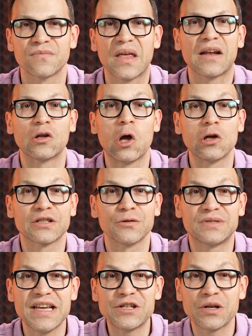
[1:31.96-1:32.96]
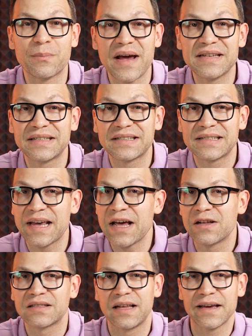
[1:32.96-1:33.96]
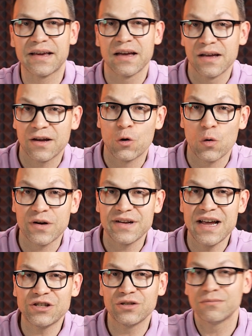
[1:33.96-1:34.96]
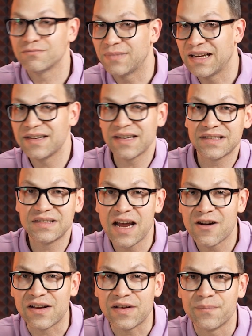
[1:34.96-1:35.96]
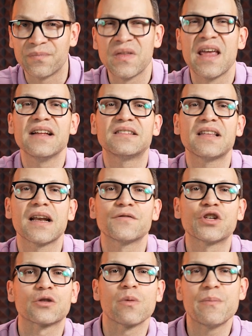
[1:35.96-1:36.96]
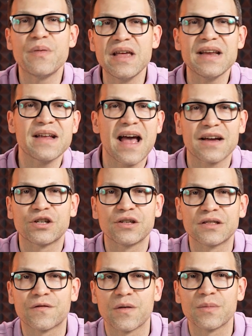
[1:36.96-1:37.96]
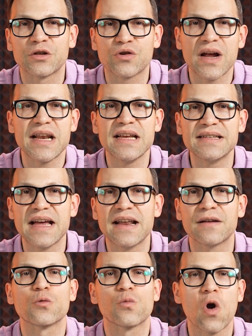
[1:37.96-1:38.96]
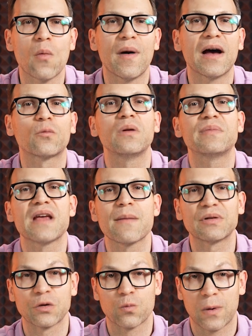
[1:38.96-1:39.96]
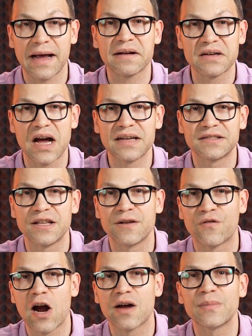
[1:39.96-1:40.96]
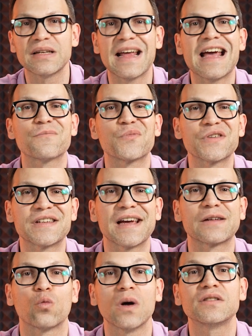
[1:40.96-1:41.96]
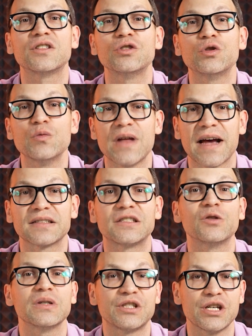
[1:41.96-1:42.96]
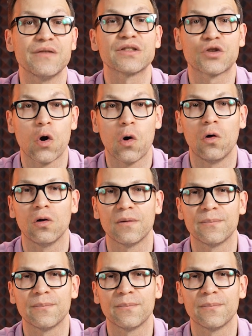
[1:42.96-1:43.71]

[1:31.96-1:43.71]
It'll also teach it basic skills like coordination and dexterity. Instead of just repeating actions from the training data, the robot will be able to recognize the environment and predict what to do next to achieve its goal.